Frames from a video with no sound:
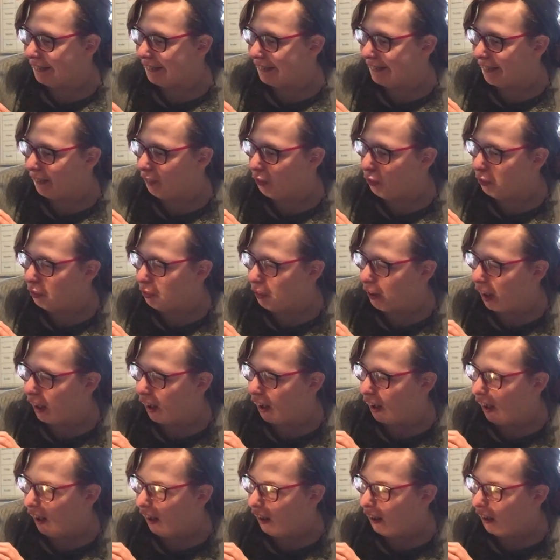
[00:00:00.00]

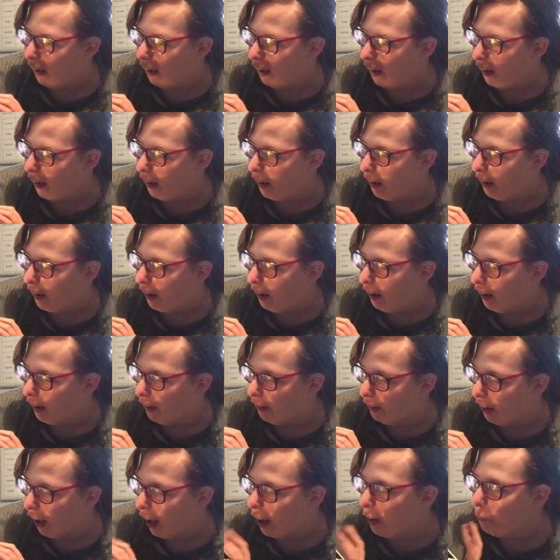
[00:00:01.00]
silver,
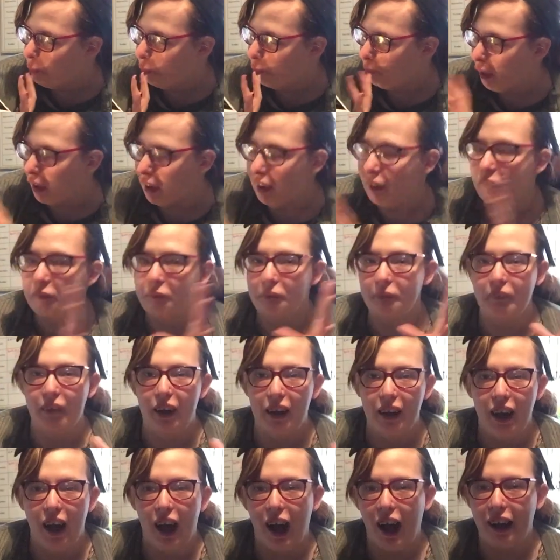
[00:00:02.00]
nope,
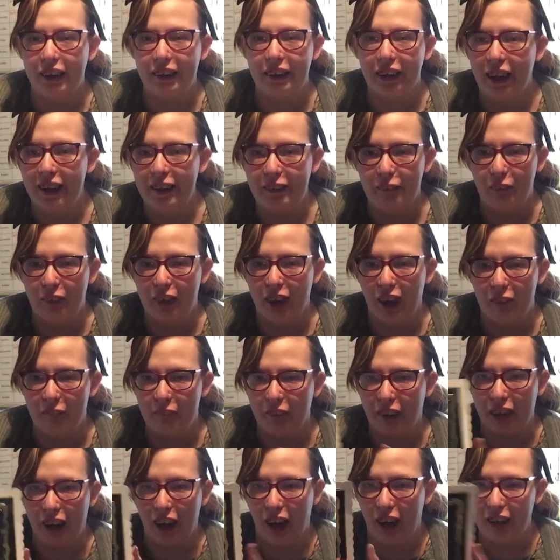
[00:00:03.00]
I don't even know
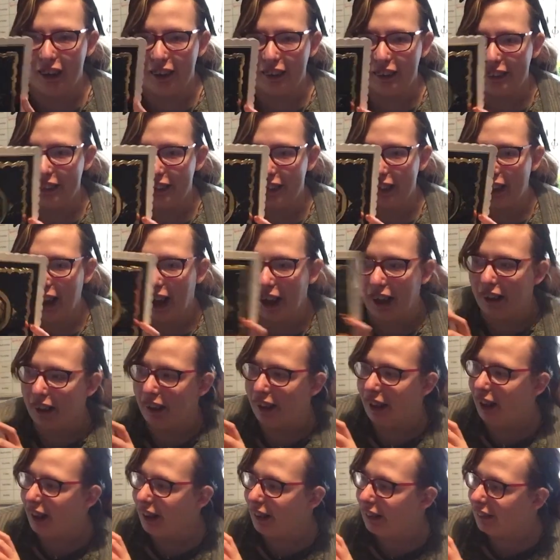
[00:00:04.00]
my colours today.
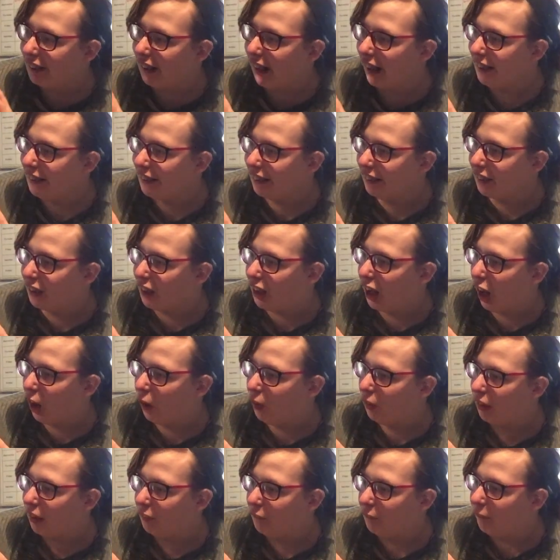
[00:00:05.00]
It's like this
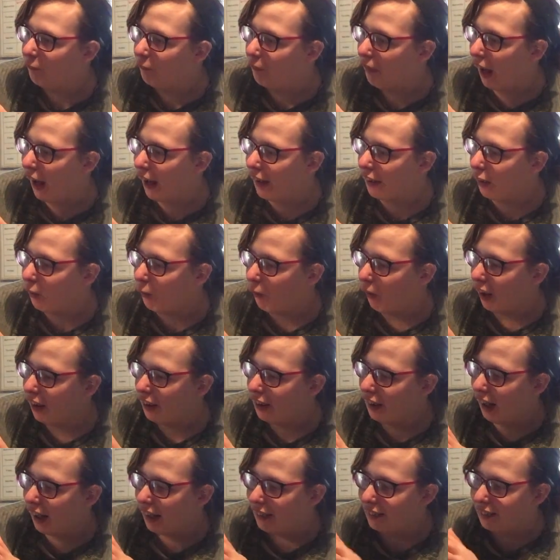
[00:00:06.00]
golden black
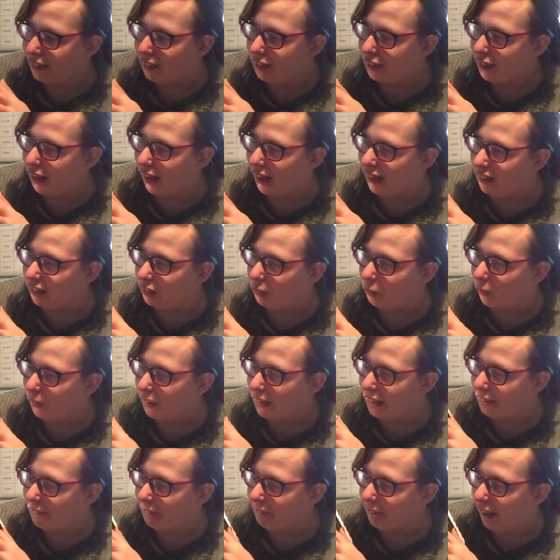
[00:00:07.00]
one, and it's like
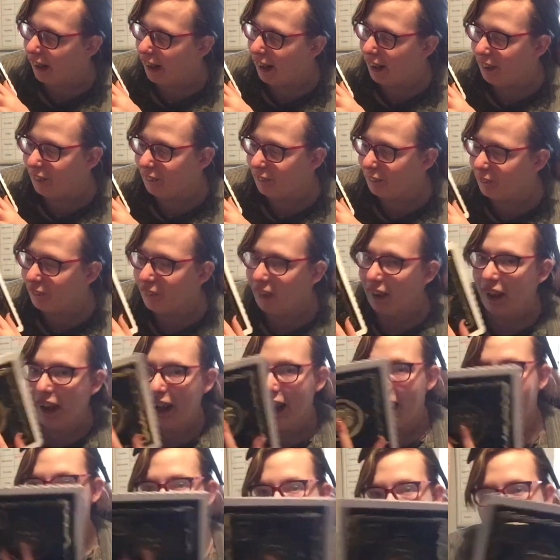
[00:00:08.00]
25 in
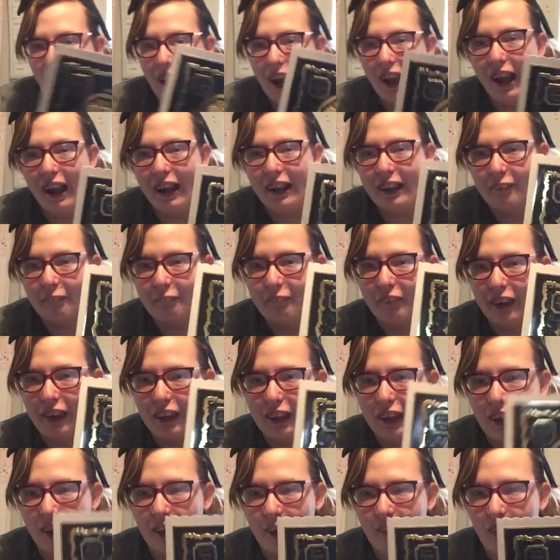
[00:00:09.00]
the
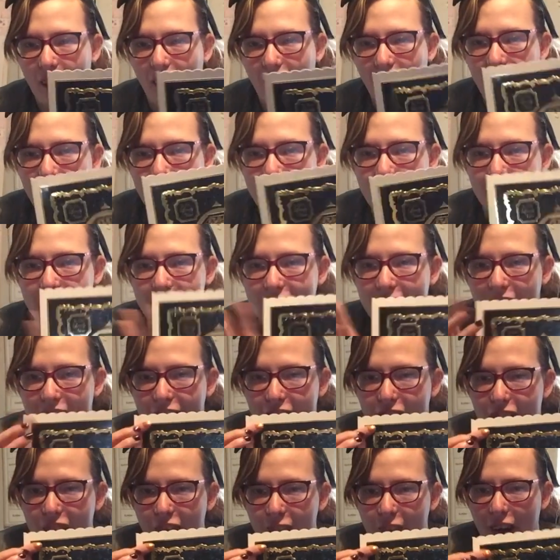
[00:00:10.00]
middle, and it
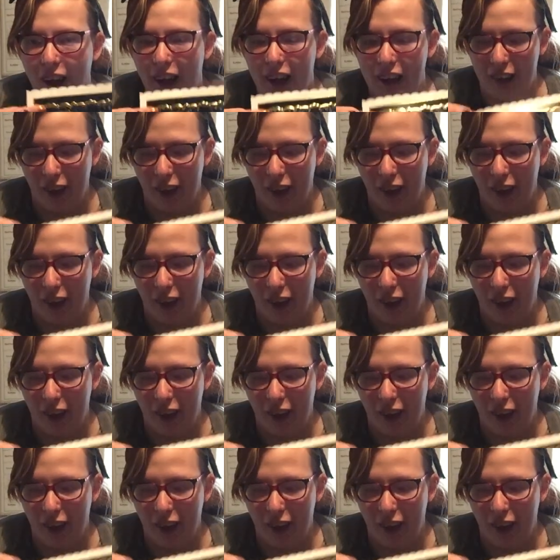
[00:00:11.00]
says to